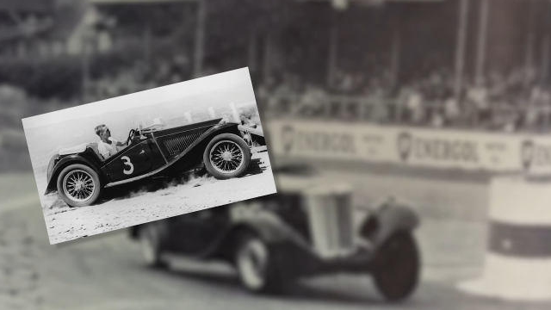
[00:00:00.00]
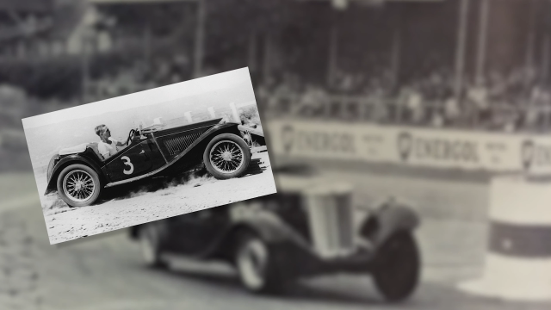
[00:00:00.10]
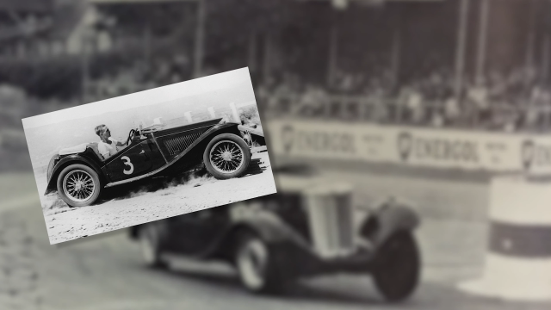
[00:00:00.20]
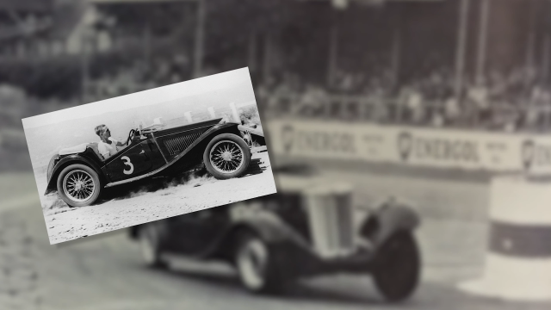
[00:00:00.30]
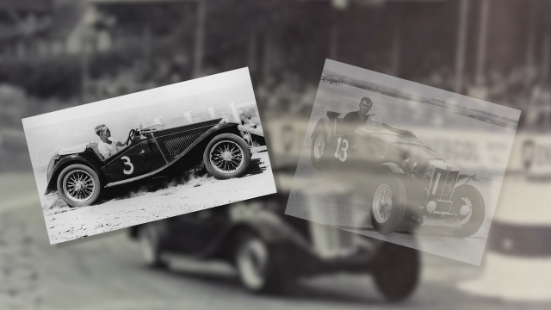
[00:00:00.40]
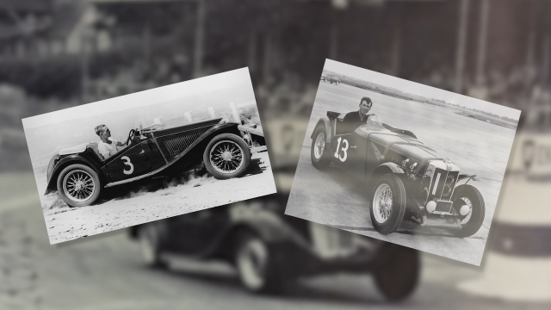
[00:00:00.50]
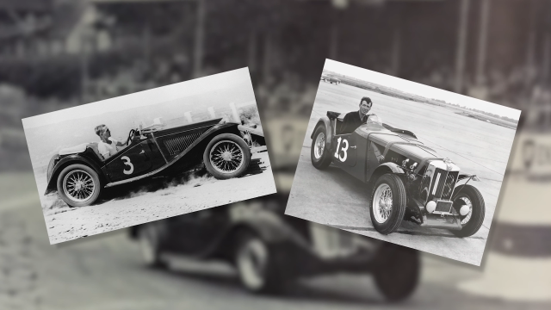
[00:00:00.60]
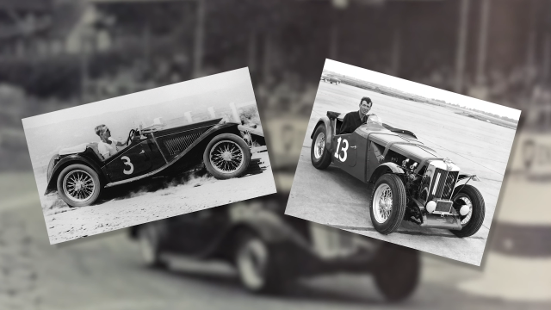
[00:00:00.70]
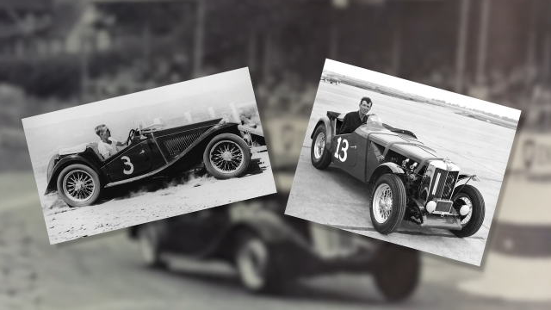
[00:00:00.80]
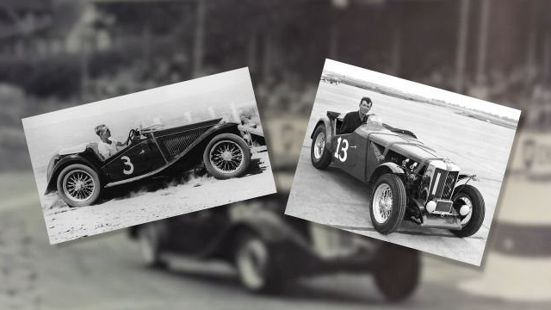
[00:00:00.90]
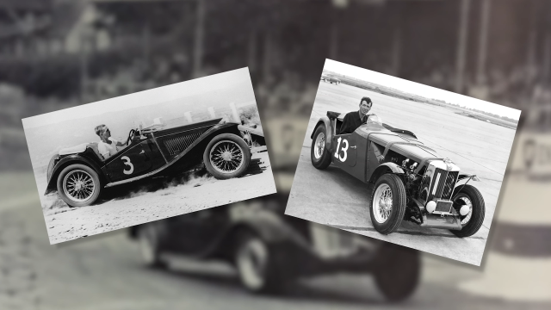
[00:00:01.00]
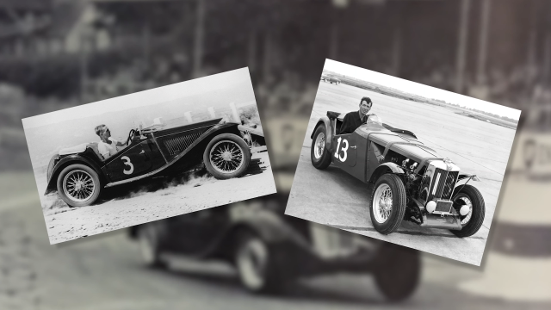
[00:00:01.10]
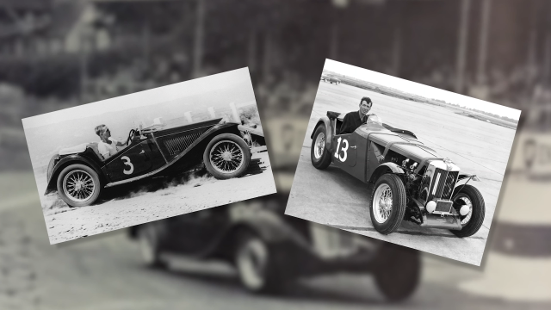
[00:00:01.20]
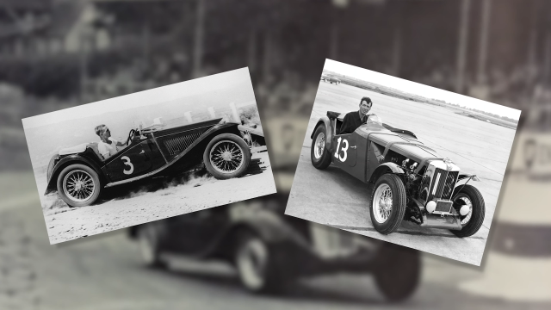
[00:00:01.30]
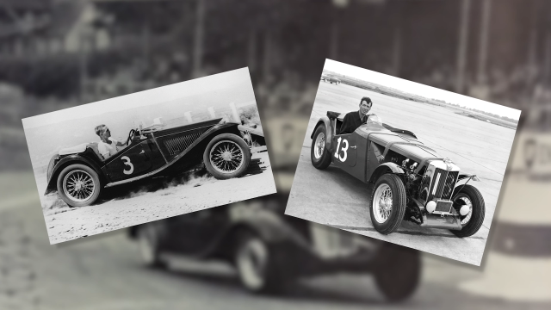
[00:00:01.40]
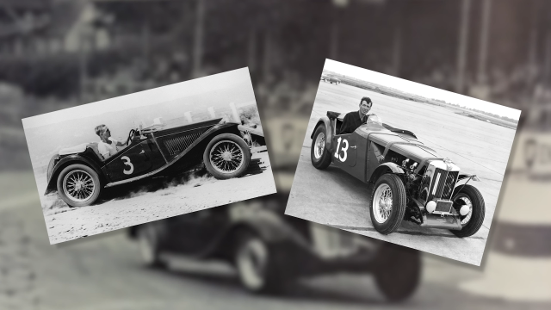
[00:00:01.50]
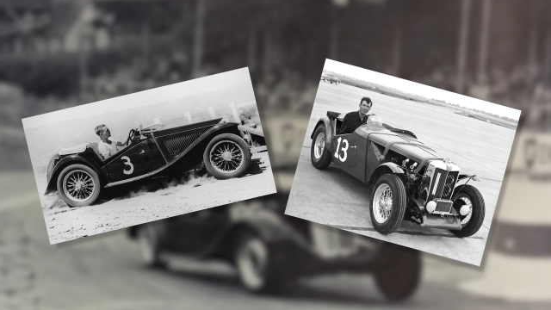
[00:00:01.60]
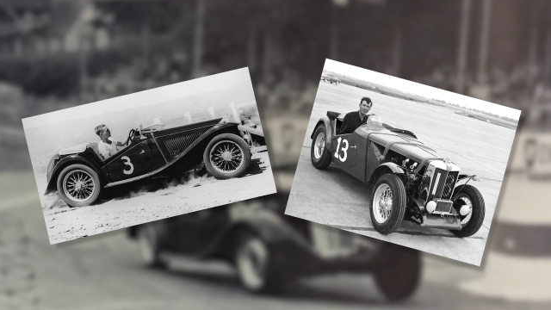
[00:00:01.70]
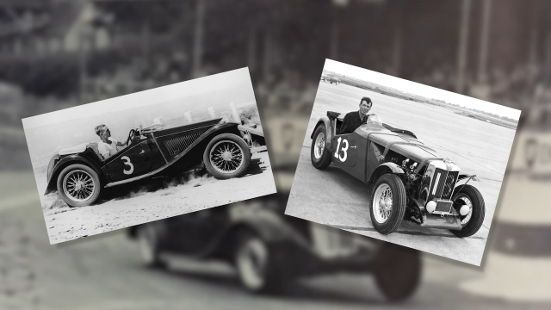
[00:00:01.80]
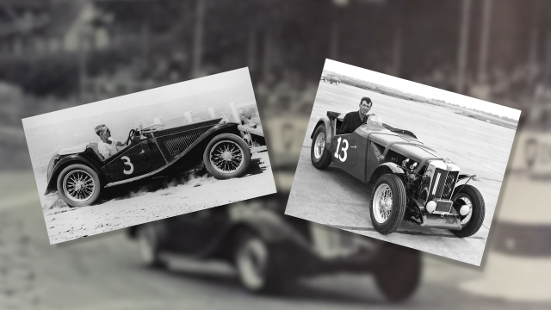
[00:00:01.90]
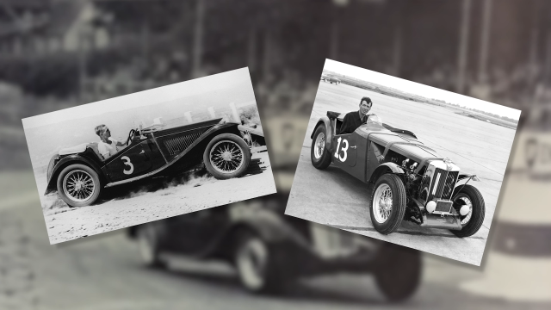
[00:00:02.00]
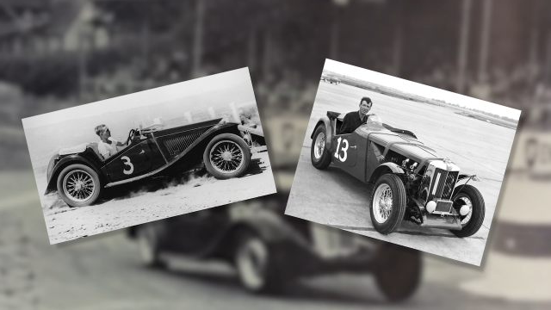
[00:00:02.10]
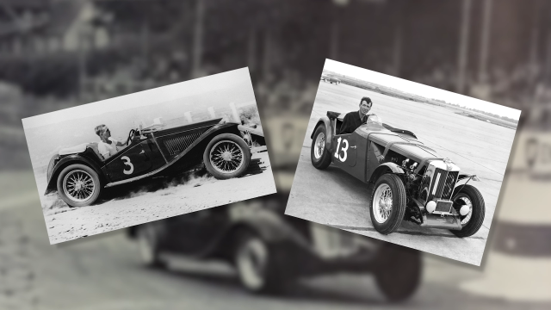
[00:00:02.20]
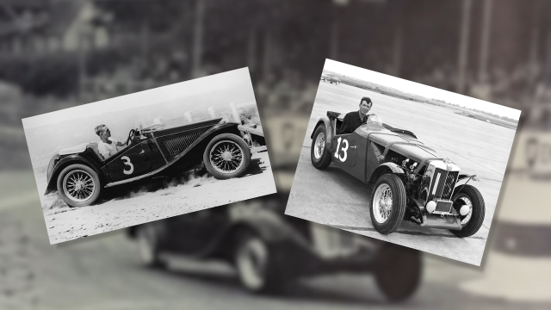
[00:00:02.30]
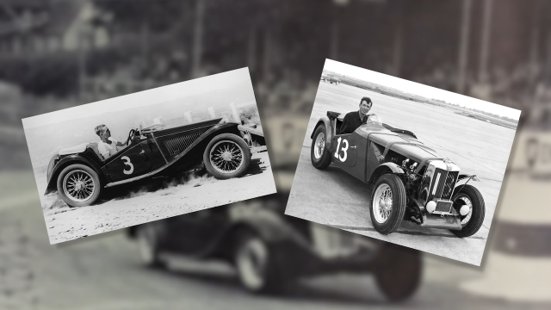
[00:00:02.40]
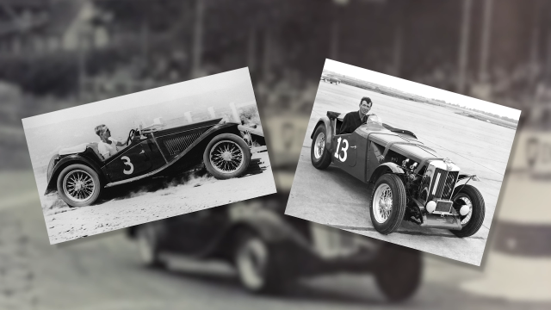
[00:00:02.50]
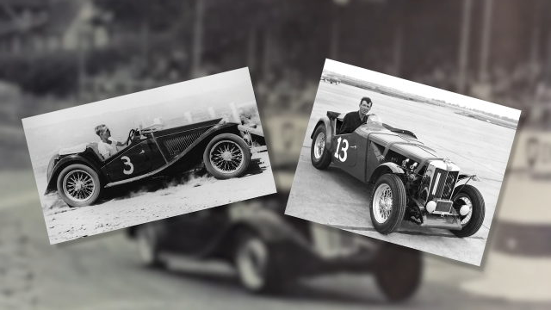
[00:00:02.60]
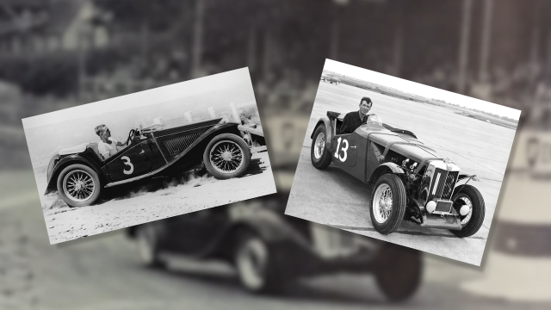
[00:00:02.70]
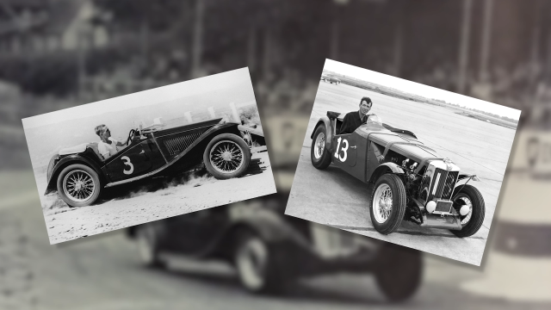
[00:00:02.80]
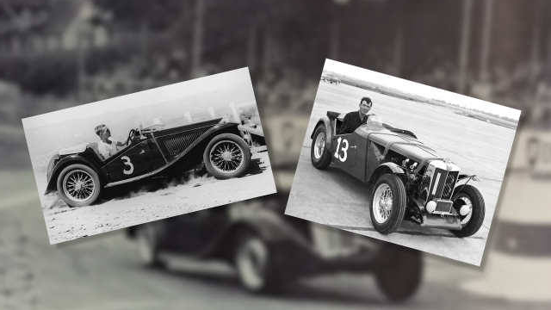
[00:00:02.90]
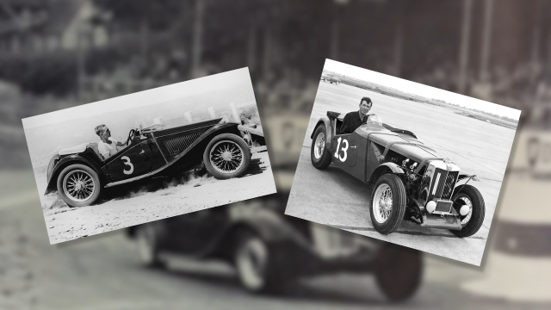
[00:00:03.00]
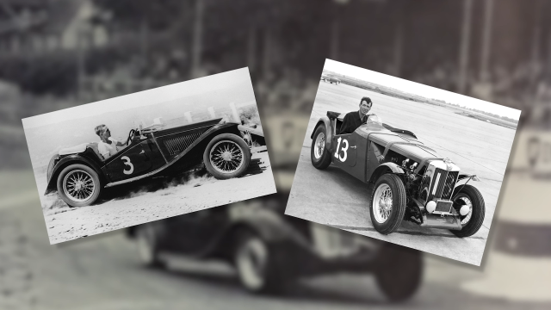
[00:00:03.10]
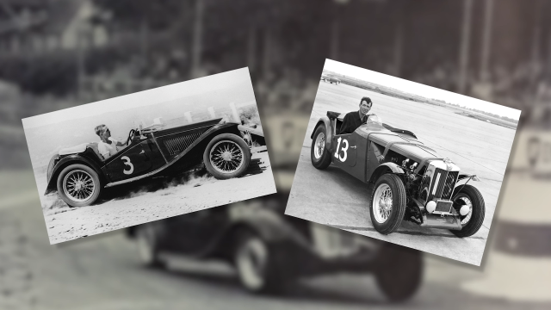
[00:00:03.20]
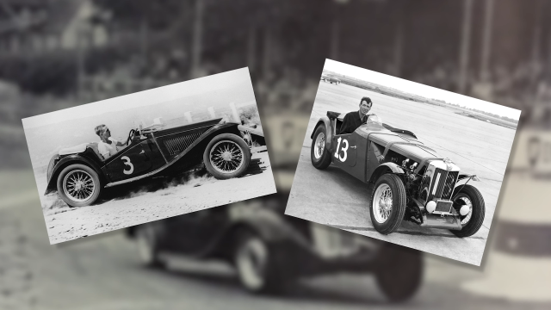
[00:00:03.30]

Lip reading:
No face is visible, so there are no lips to read.